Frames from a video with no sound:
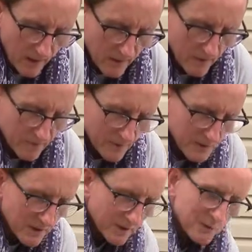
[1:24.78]
You know, at
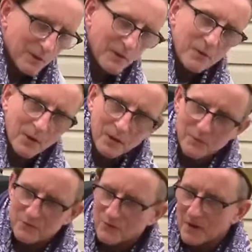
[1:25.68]
first I sort of thought
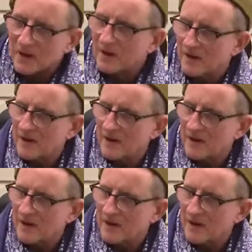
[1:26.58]
it was funny.